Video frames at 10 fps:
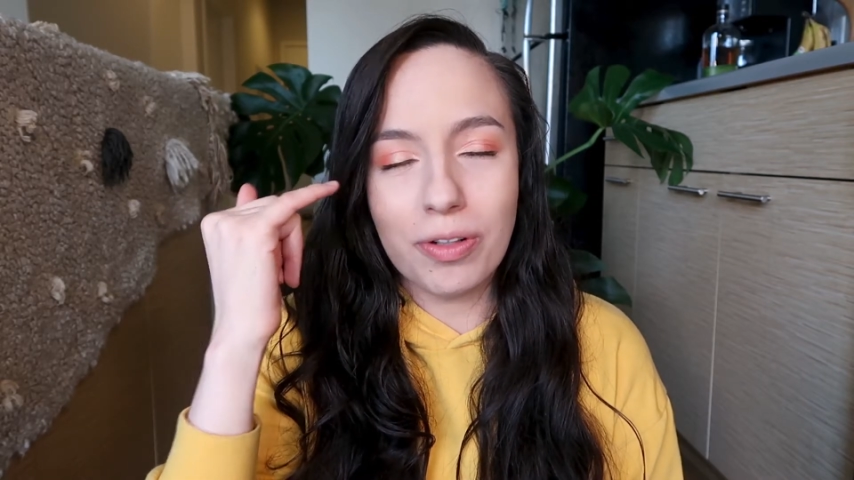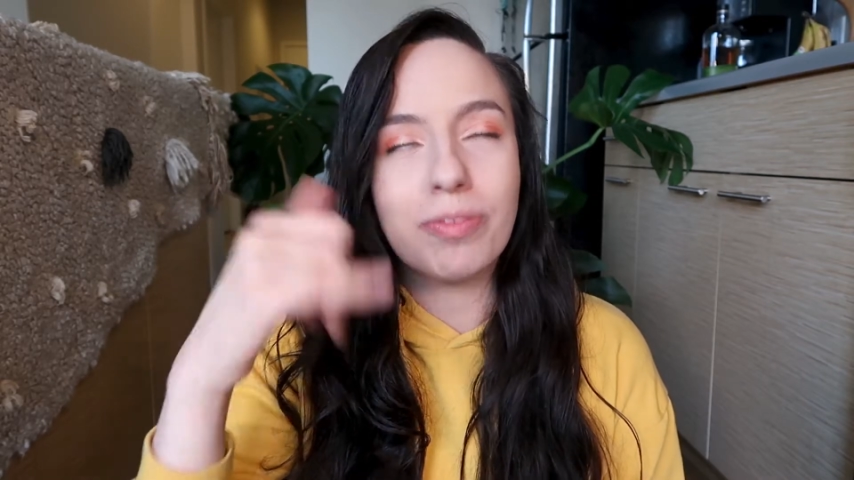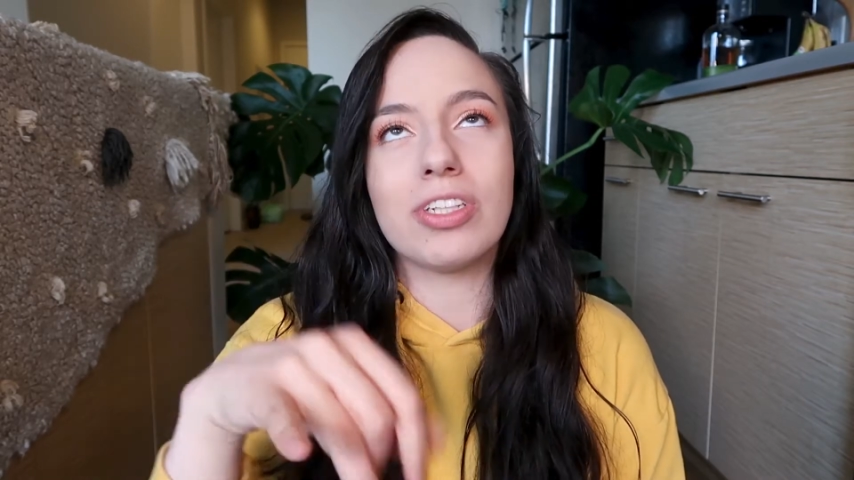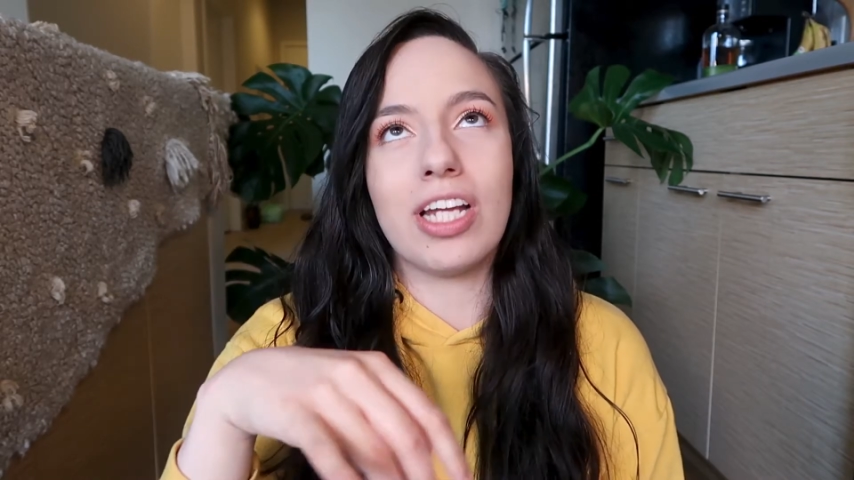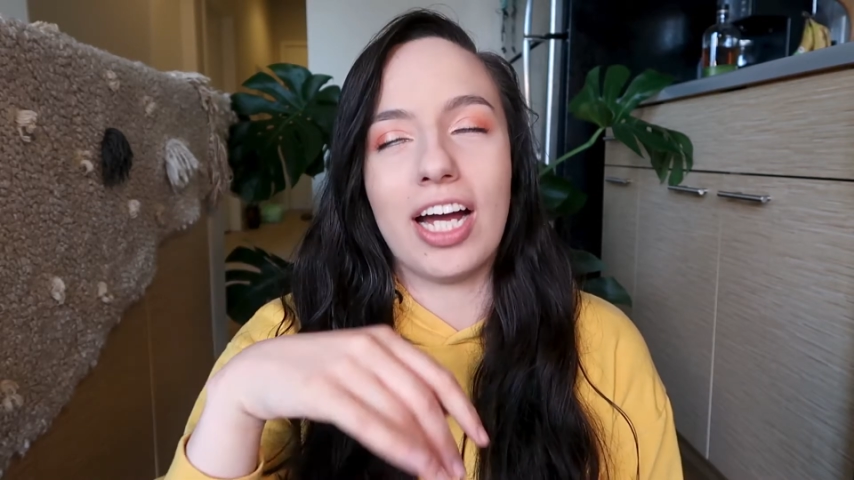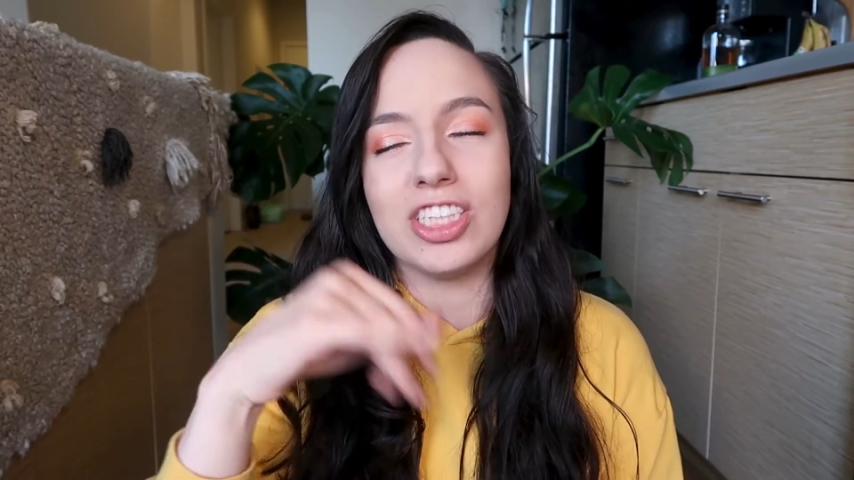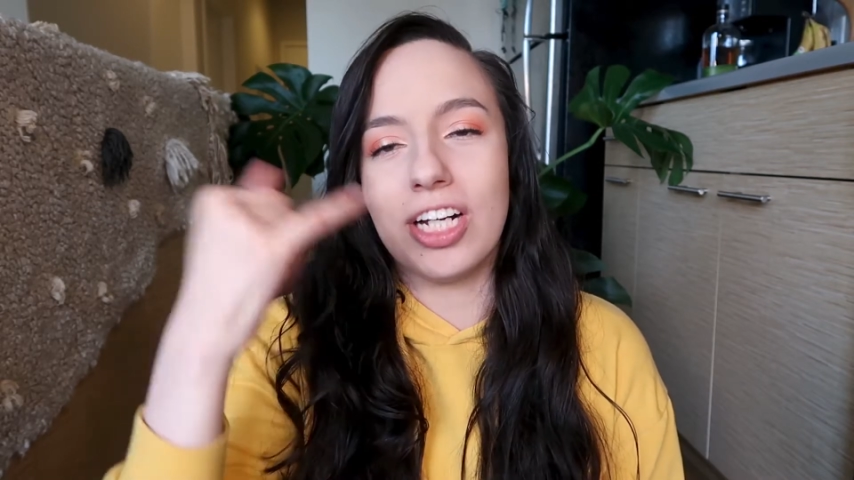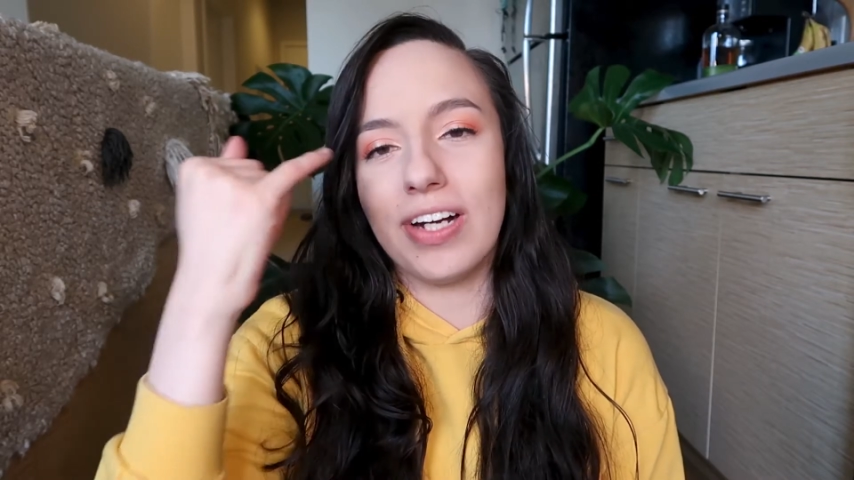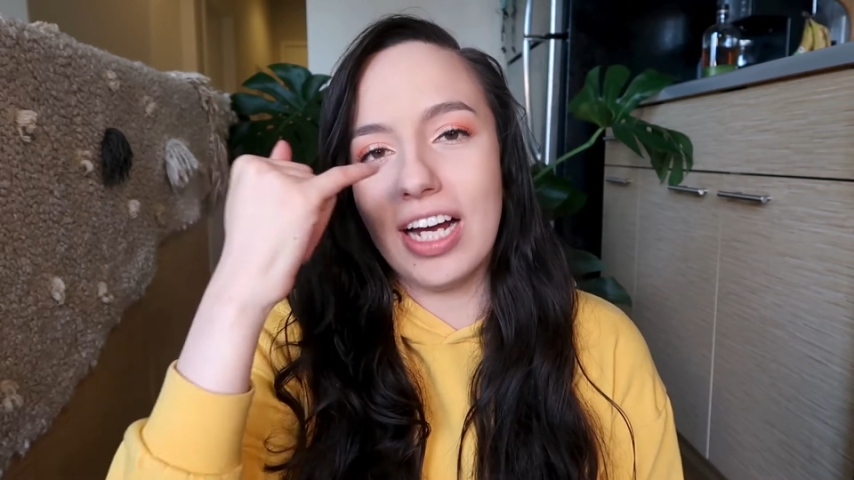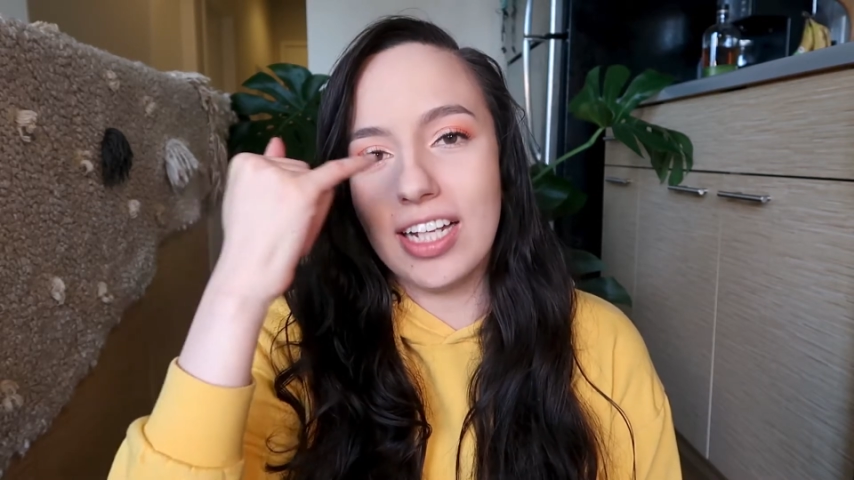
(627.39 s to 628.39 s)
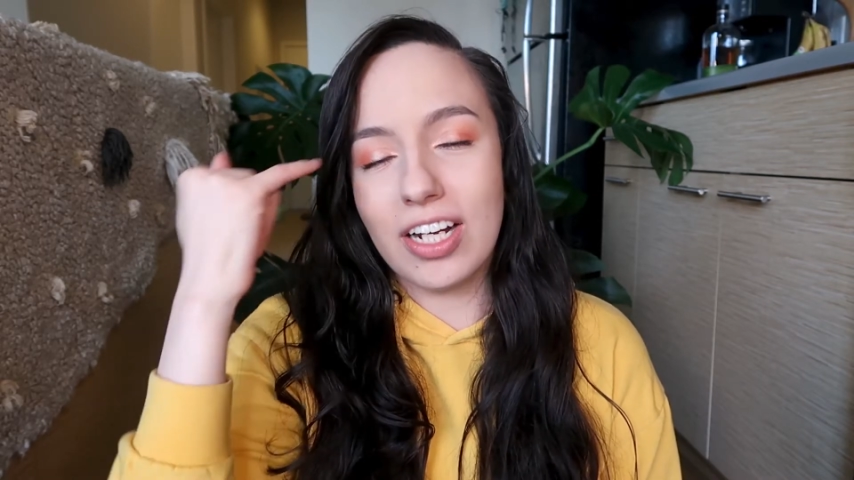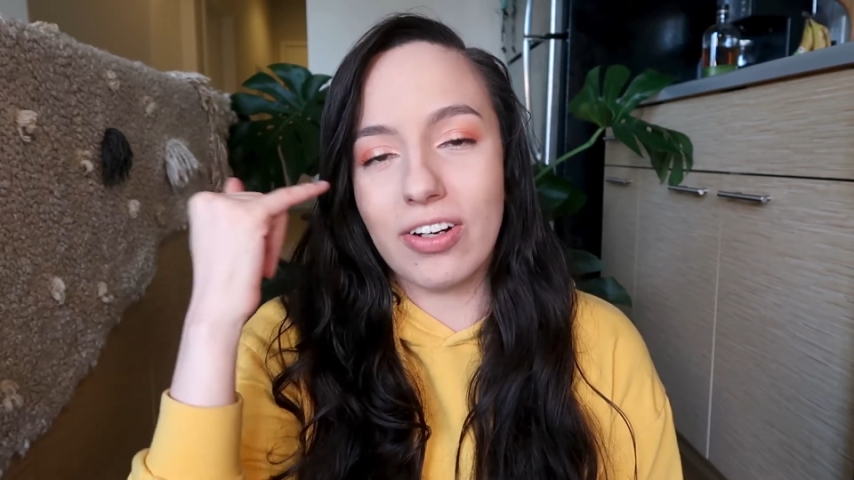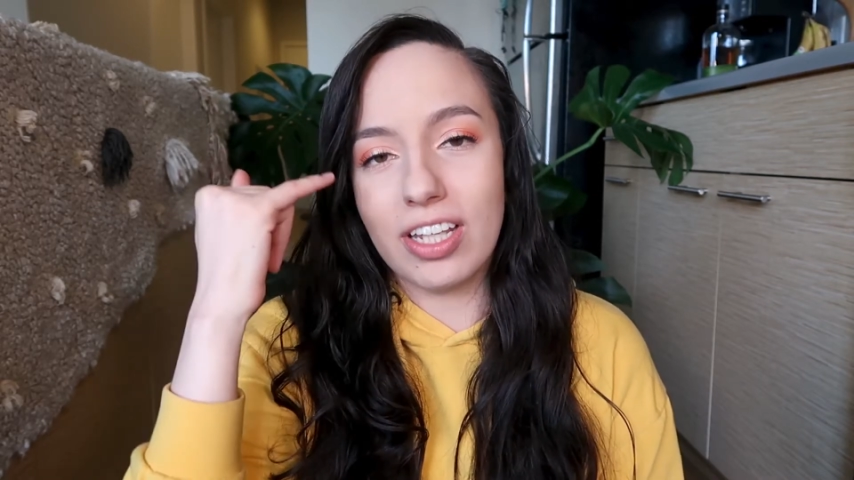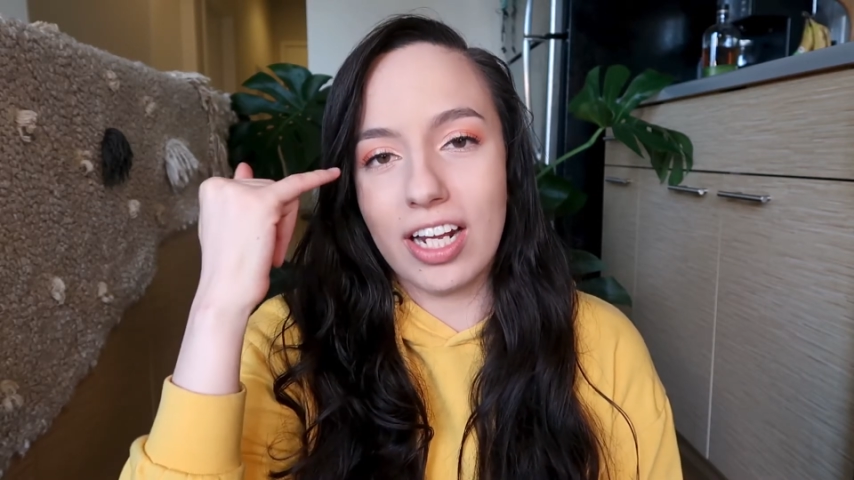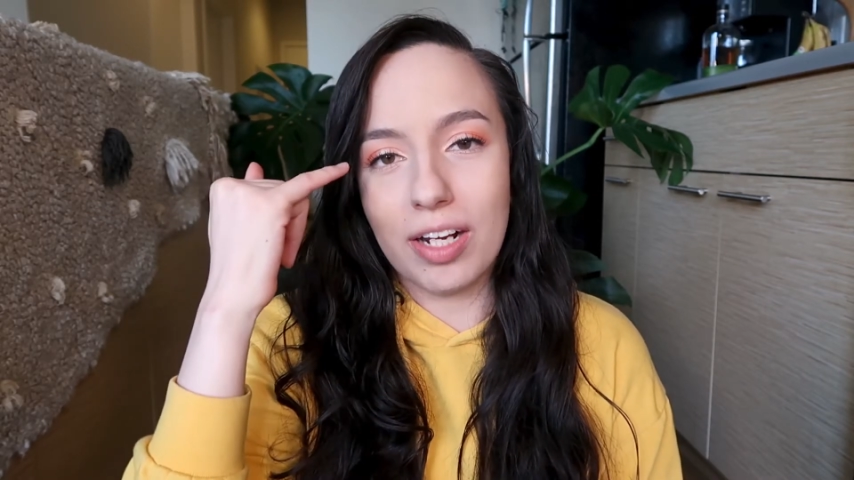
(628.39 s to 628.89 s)
or not eyeshadow,
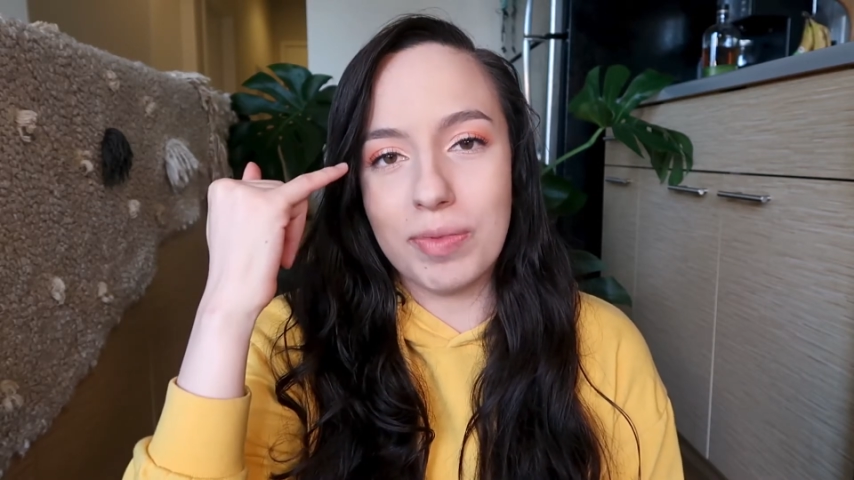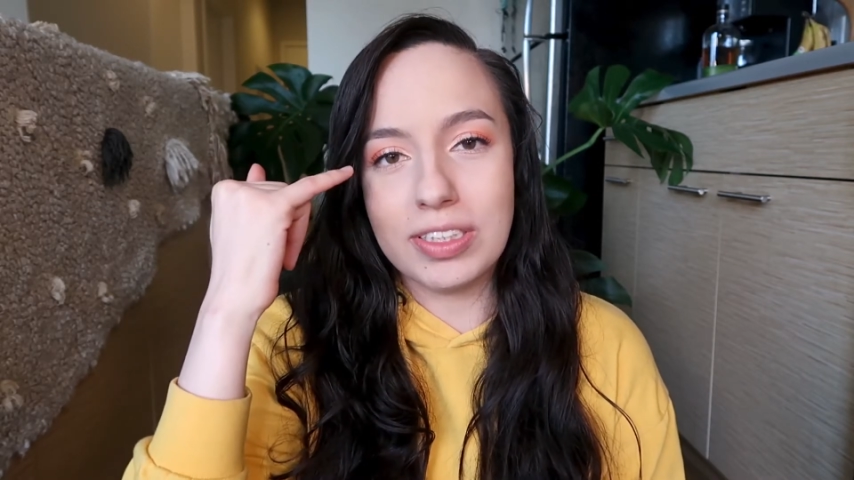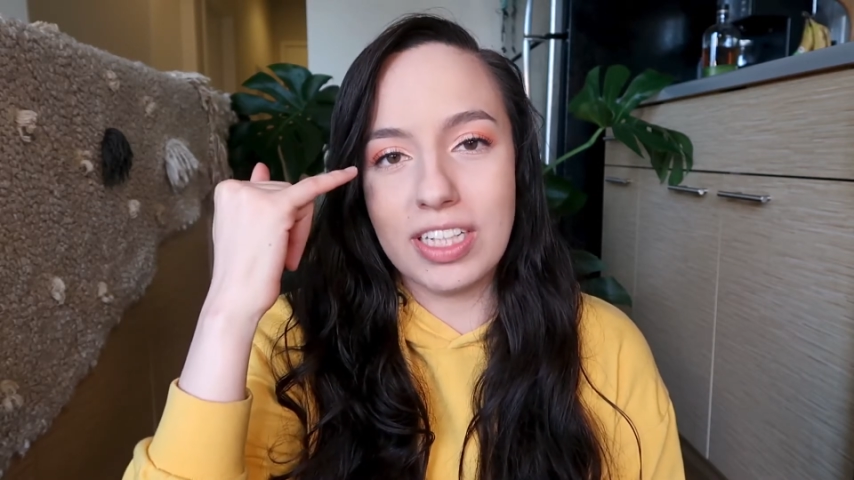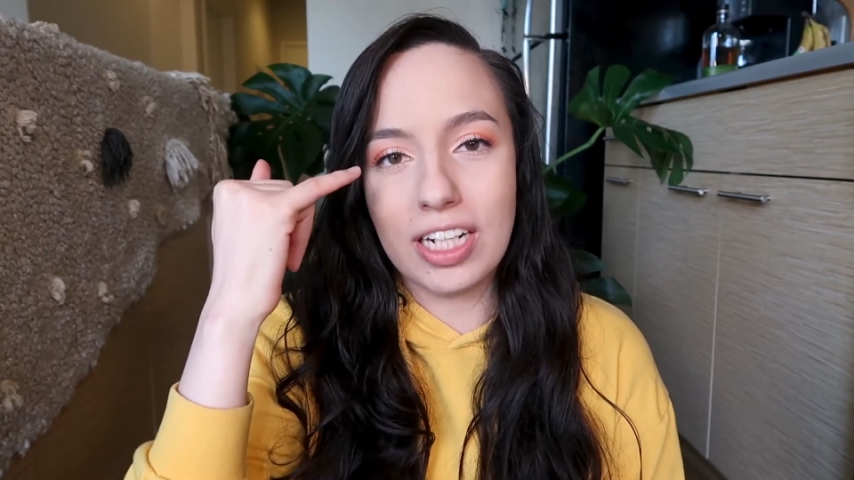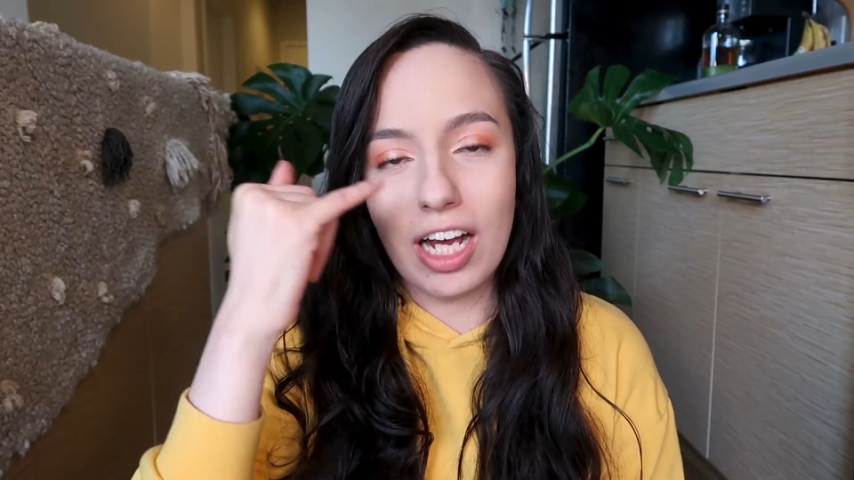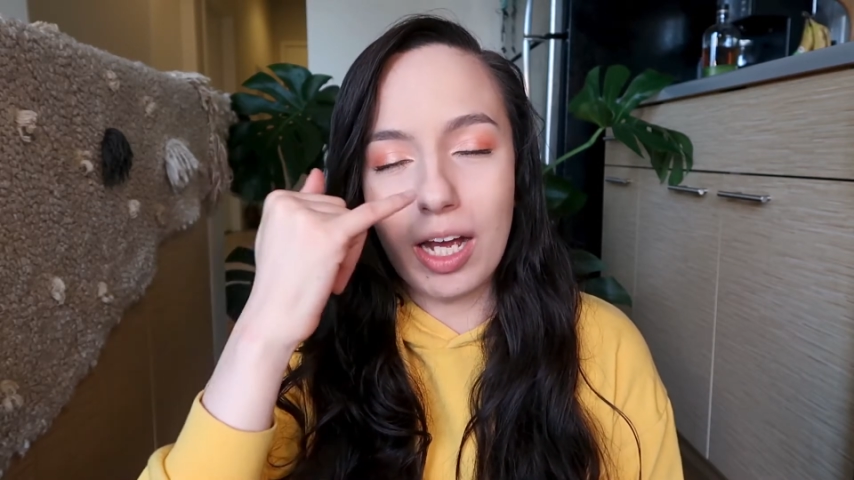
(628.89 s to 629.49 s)
eyeliner that I'm using,